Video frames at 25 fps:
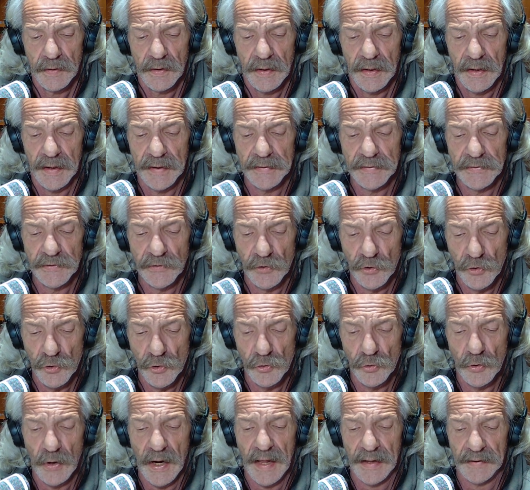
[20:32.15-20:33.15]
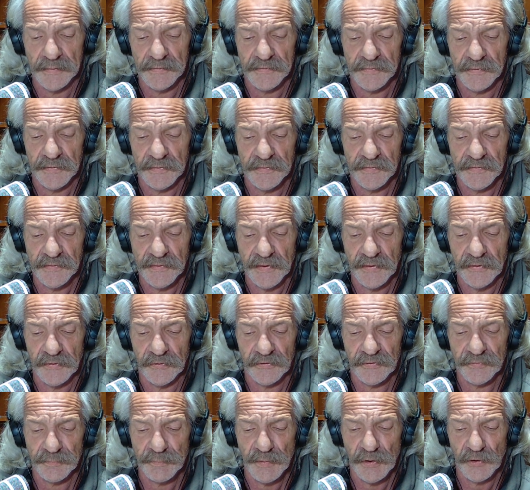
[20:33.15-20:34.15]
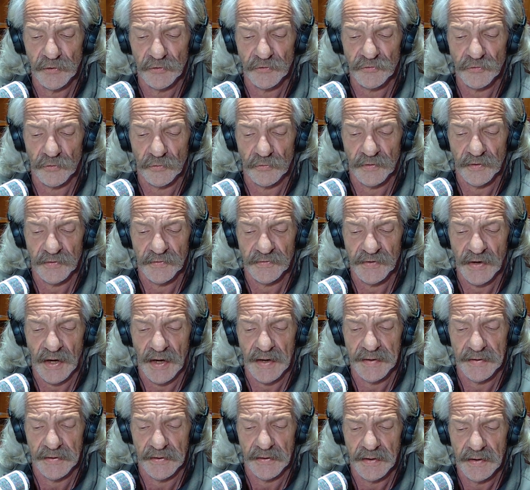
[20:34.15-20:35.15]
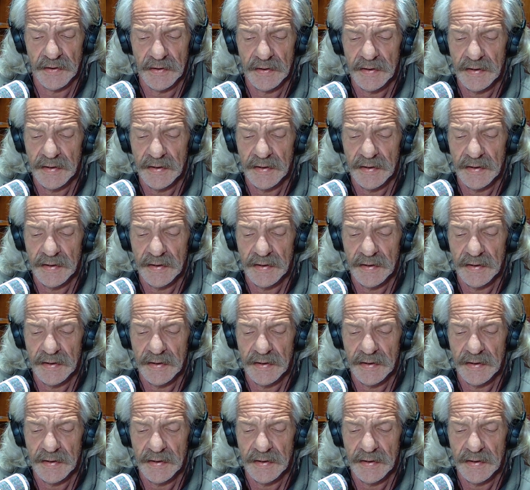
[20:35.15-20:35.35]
A new and sincere spiritual desire